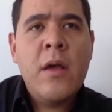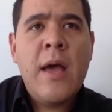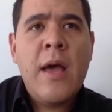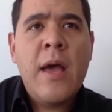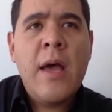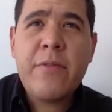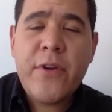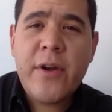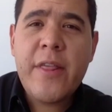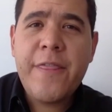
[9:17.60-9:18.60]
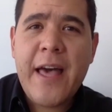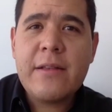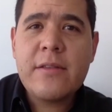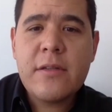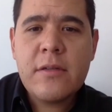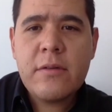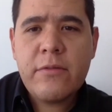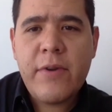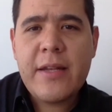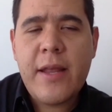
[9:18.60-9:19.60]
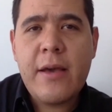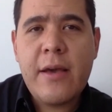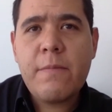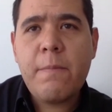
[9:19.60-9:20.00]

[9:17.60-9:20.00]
Around 30,000 right now.